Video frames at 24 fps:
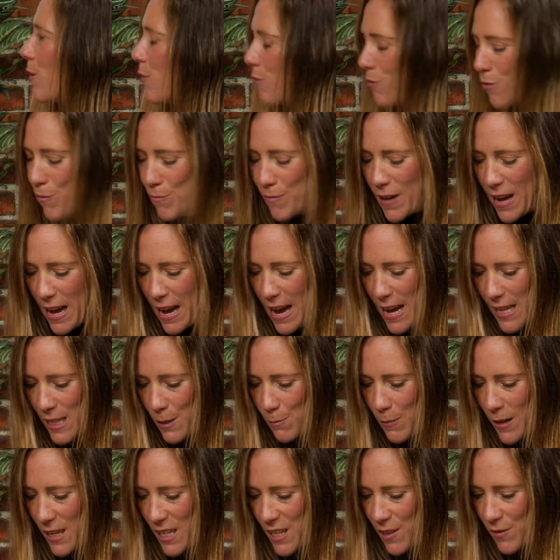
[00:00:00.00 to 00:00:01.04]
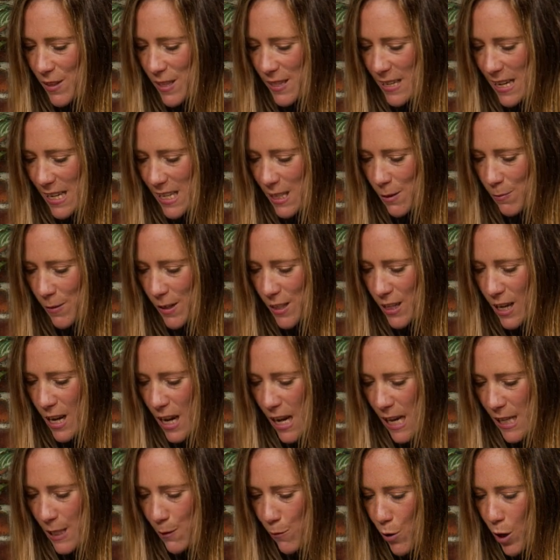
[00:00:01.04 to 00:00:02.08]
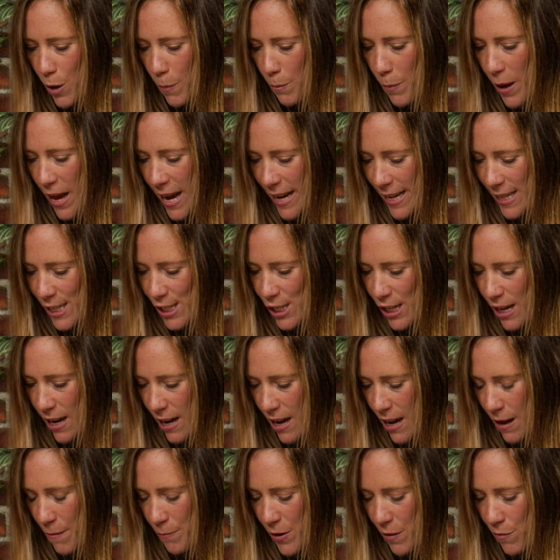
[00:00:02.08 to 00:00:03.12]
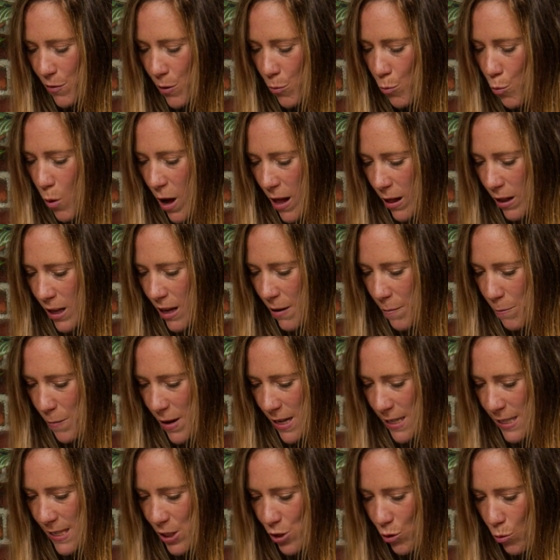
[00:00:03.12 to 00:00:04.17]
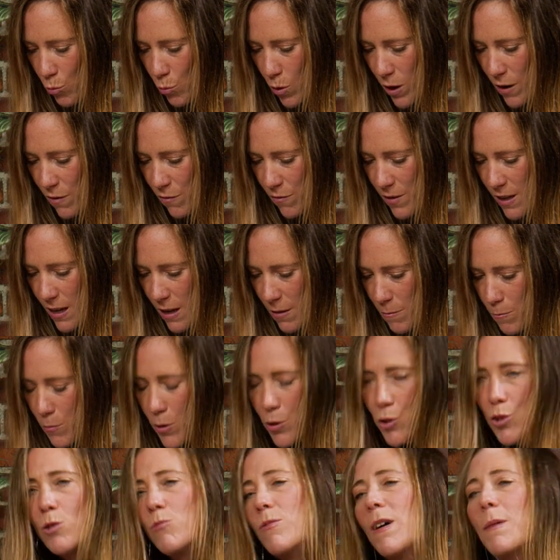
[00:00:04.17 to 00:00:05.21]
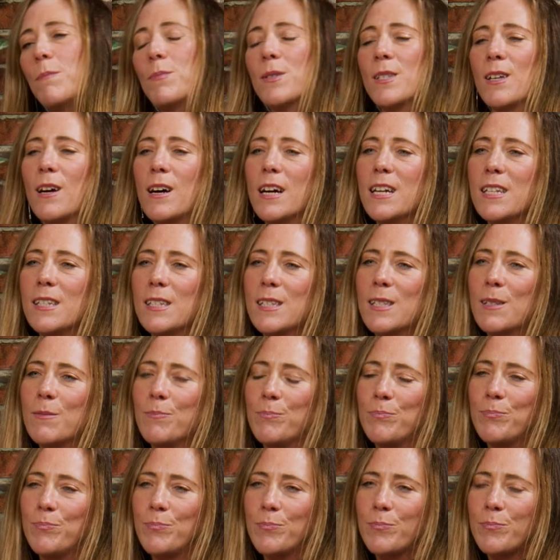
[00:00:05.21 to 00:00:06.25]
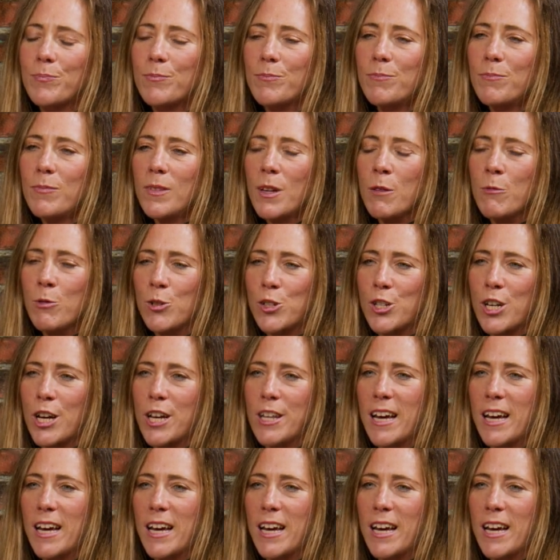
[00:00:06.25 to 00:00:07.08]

on from that aspect of assessment. So we've got a picture of the welcome message on one of the module websites. I'll show you